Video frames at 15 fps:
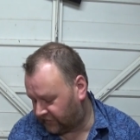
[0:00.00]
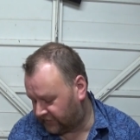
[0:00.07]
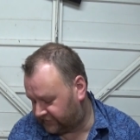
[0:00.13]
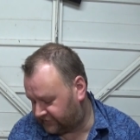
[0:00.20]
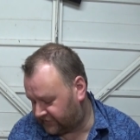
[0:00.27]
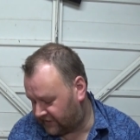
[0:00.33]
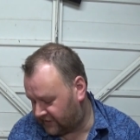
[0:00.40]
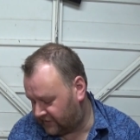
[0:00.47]

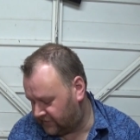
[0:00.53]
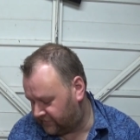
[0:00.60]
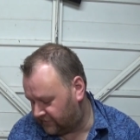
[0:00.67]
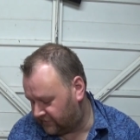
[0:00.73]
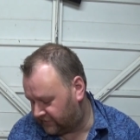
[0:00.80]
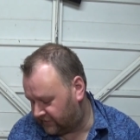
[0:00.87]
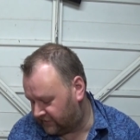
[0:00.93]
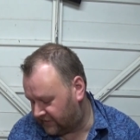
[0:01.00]
So you'd be
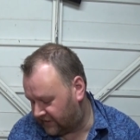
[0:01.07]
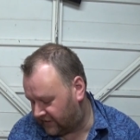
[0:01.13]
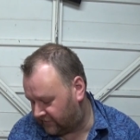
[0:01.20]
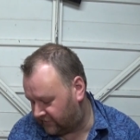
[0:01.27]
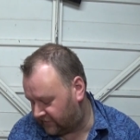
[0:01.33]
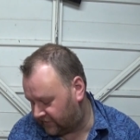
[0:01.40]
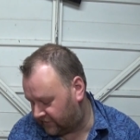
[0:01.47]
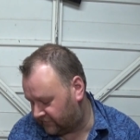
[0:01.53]
looking
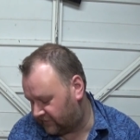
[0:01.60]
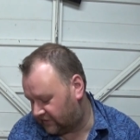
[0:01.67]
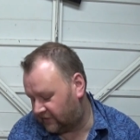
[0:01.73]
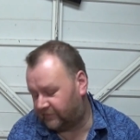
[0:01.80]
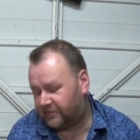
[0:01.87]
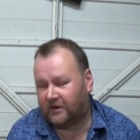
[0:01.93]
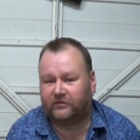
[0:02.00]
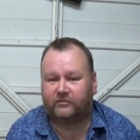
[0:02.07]
there at, you
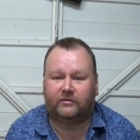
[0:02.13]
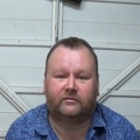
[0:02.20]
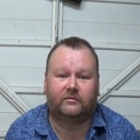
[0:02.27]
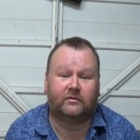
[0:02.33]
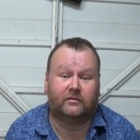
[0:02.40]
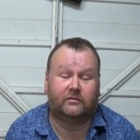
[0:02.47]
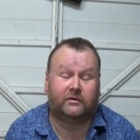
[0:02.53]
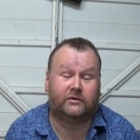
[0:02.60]
know, perhaps
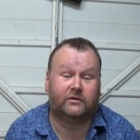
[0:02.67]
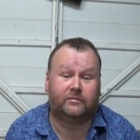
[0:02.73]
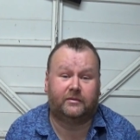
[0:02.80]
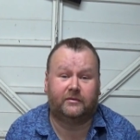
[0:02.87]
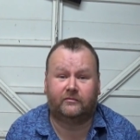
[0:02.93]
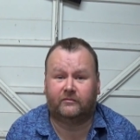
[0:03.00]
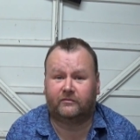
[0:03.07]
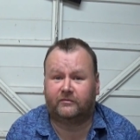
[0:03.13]

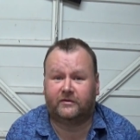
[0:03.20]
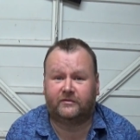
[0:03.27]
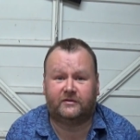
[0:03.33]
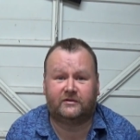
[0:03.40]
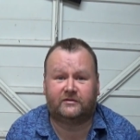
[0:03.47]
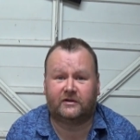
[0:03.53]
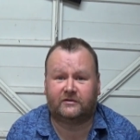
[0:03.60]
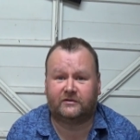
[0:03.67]
recouping
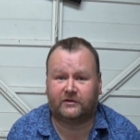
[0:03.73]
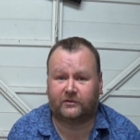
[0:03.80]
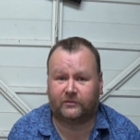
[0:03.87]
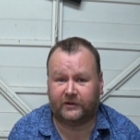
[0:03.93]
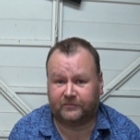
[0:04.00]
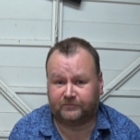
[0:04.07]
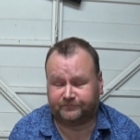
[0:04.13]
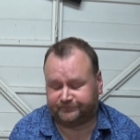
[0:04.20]
50-60
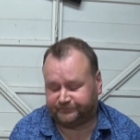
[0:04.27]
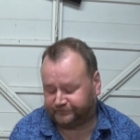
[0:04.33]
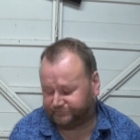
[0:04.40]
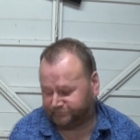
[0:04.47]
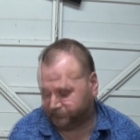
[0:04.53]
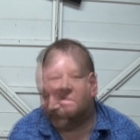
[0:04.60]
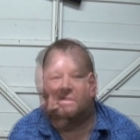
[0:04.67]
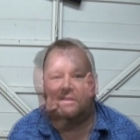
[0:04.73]
quid.
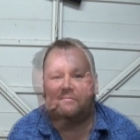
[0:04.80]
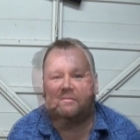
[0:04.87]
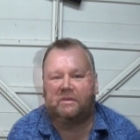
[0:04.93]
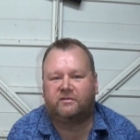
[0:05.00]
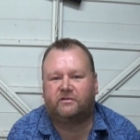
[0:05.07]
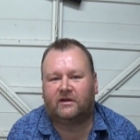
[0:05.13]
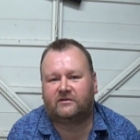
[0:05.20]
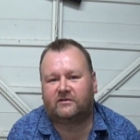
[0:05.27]
It
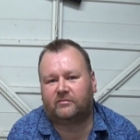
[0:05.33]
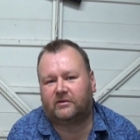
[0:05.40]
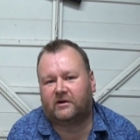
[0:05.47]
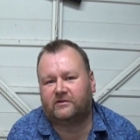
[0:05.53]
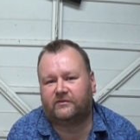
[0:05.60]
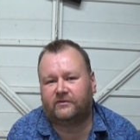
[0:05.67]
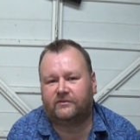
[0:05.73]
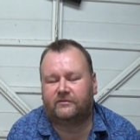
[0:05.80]
makes the asking
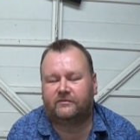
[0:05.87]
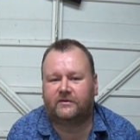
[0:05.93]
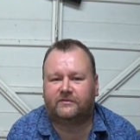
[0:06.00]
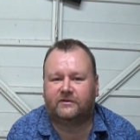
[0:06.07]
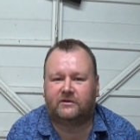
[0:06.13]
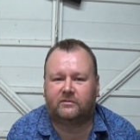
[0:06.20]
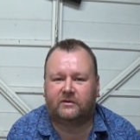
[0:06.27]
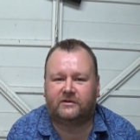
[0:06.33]
price of
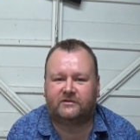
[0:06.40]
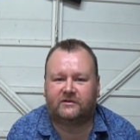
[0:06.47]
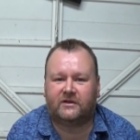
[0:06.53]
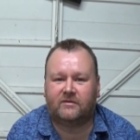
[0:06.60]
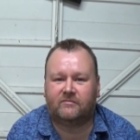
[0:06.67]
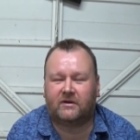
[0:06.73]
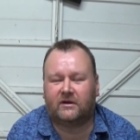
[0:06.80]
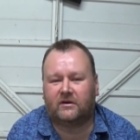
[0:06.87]
150 quid
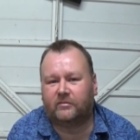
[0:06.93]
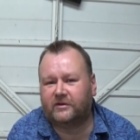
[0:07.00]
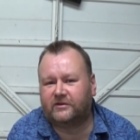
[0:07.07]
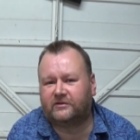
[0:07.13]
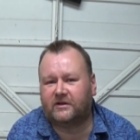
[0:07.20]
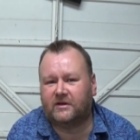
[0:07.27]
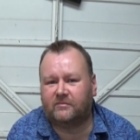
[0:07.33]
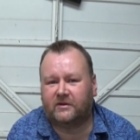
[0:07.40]
seem a little bit
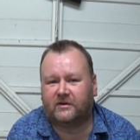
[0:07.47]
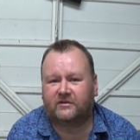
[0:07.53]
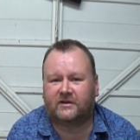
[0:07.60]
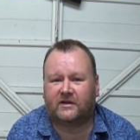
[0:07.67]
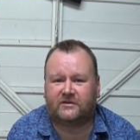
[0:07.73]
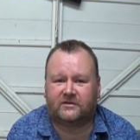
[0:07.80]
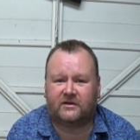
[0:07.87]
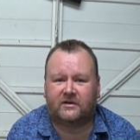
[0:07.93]
steep, because
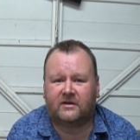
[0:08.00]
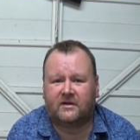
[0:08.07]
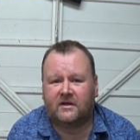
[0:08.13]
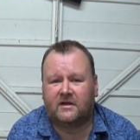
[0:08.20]
that's a